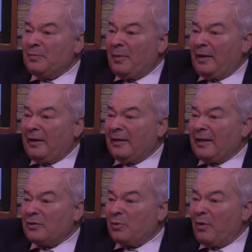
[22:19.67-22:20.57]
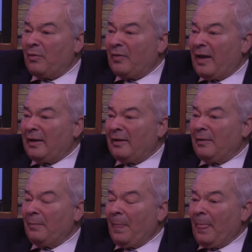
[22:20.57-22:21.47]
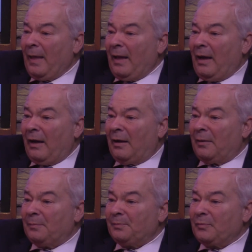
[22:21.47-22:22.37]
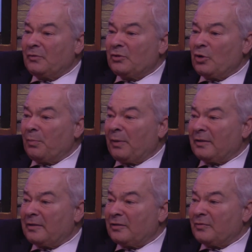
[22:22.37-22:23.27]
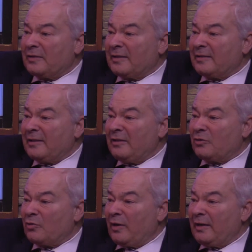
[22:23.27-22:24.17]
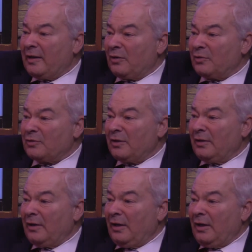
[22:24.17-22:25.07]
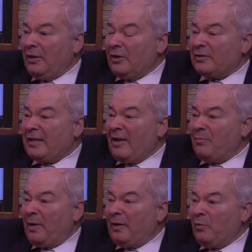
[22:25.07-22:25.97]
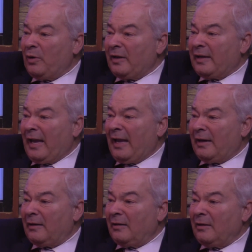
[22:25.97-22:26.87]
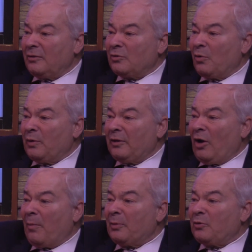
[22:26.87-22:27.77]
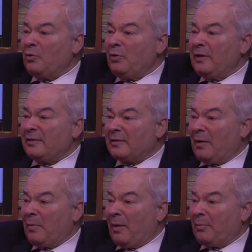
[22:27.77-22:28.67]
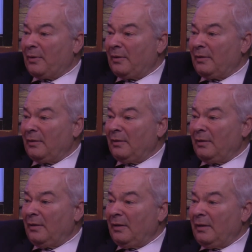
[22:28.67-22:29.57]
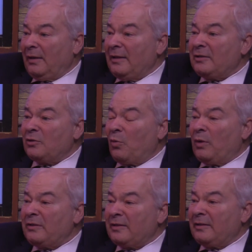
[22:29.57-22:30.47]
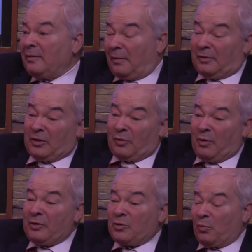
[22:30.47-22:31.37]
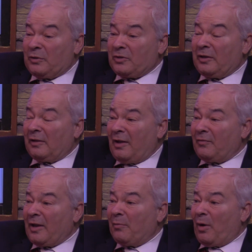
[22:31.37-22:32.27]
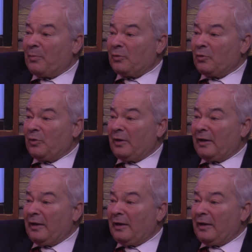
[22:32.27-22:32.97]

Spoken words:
money, and that's why we've had surpluses for 16 straight years. You save money where you can, so when the opportunities come up, this is a once in a generation, once in a lifetime opportunity